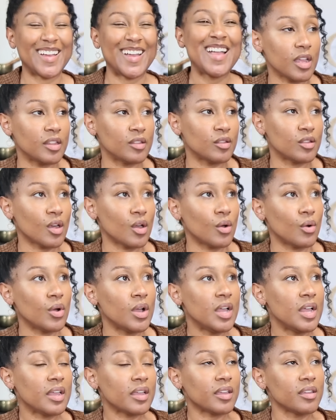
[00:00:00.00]
And so
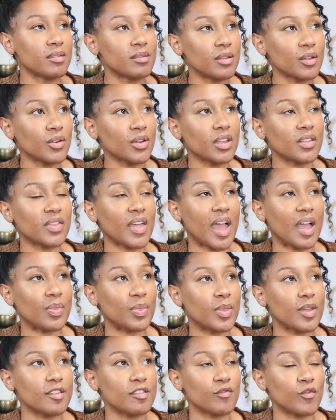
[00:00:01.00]
considering
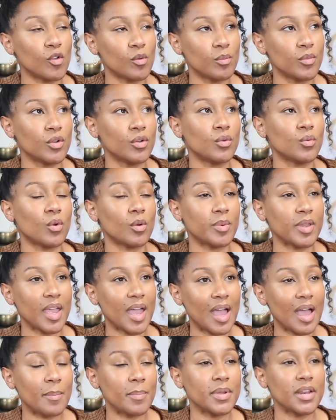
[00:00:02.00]
that this full moon will be
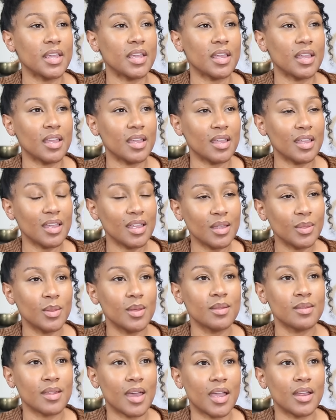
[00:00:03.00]
happening in
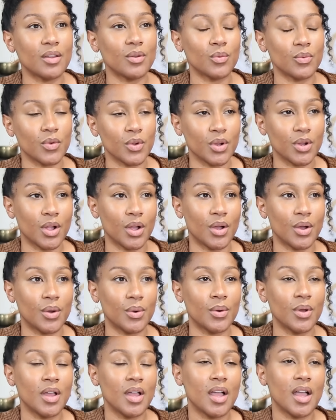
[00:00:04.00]
the sign of
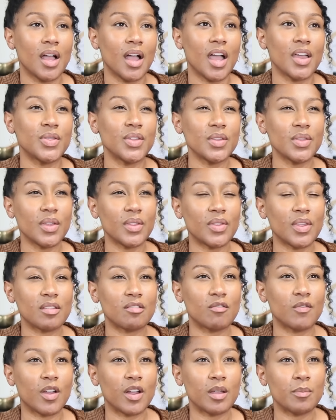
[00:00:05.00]
Virgo, I think that
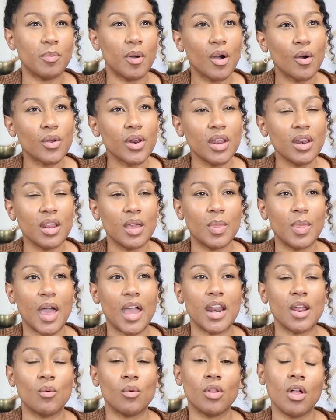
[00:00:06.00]
that's very potent in
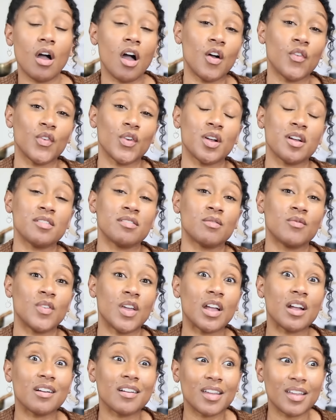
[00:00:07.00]
that it will offer us
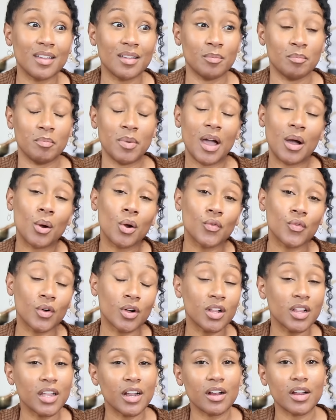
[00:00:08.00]
very powerful
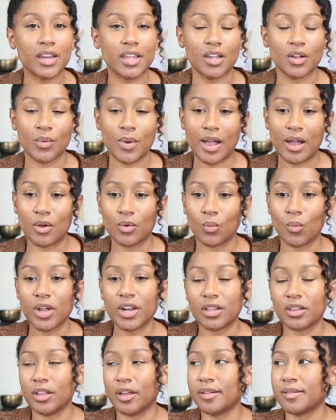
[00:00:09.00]
clarity around what
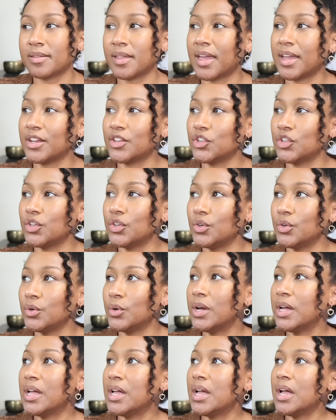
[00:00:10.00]
it looks like
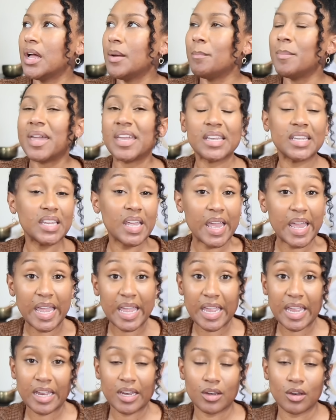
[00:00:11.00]
to
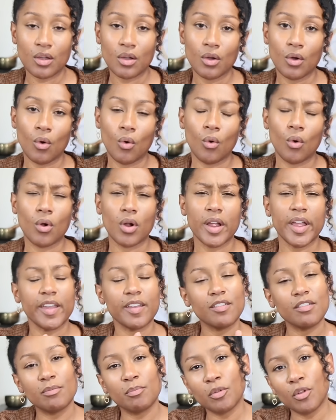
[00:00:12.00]
maintain or
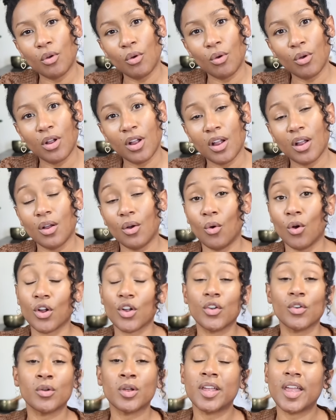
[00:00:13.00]
explore or
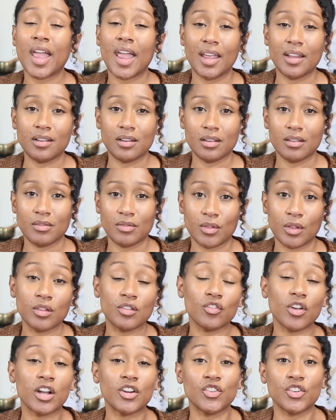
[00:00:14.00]
create the
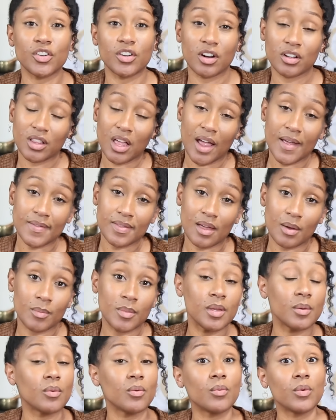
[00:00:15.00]
structure in our lives that
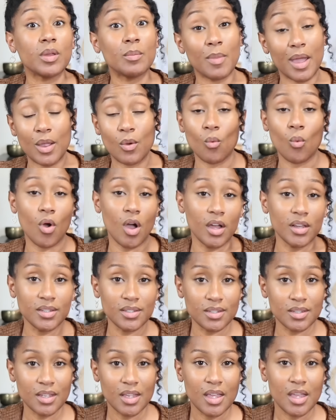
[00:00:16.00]
we might
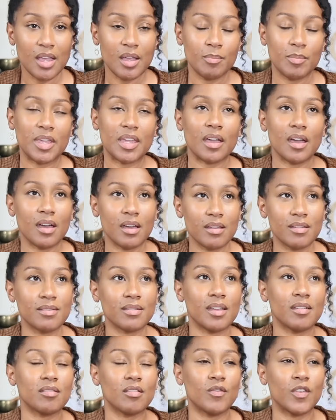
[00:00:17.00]
want, because
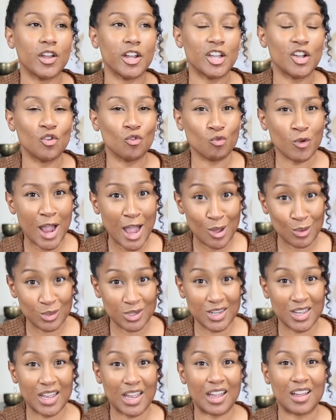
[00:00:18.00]
it's a very
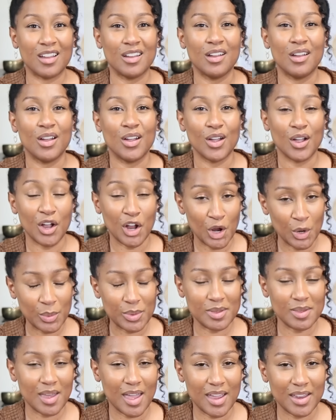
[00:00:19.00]
grounding
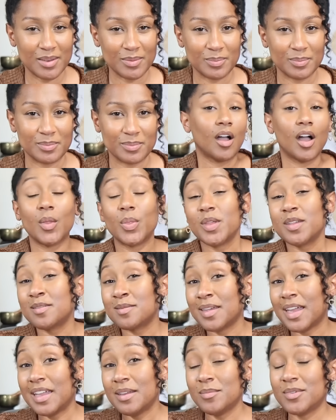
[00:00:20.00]
earth sign. On the
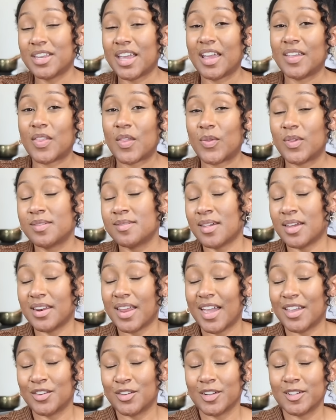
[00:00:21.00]
same day that the sun
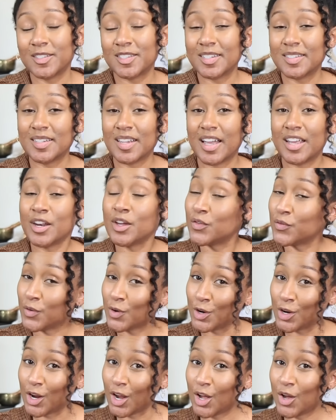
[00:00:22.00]
enters the sign of
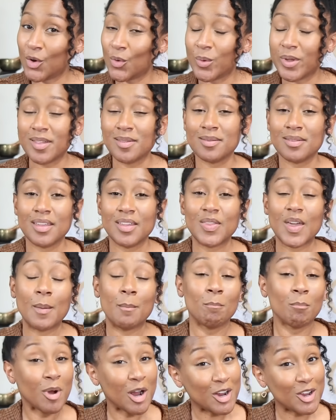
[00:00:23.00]
Virgo, we see that
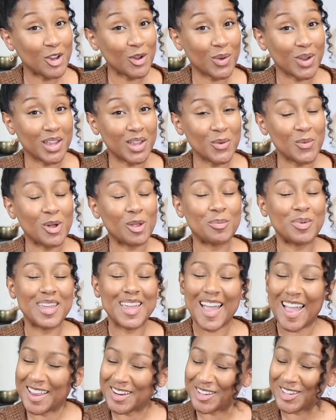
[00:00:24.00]
Mercury will
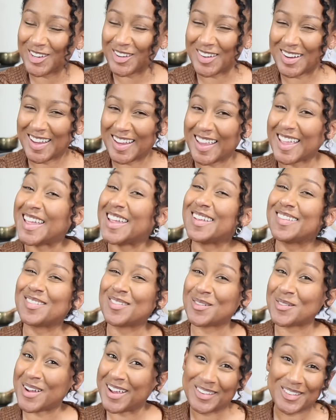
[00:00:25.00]
be entering its
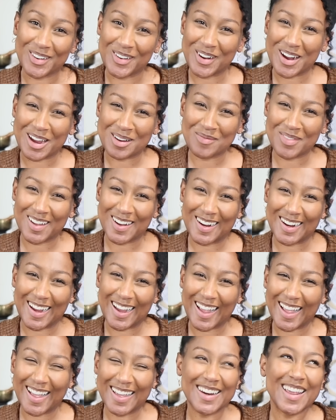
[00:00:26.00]
retrograde
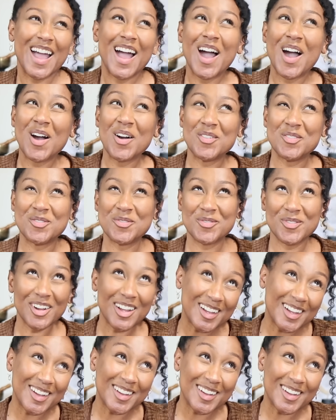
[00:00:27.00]
period. Woo!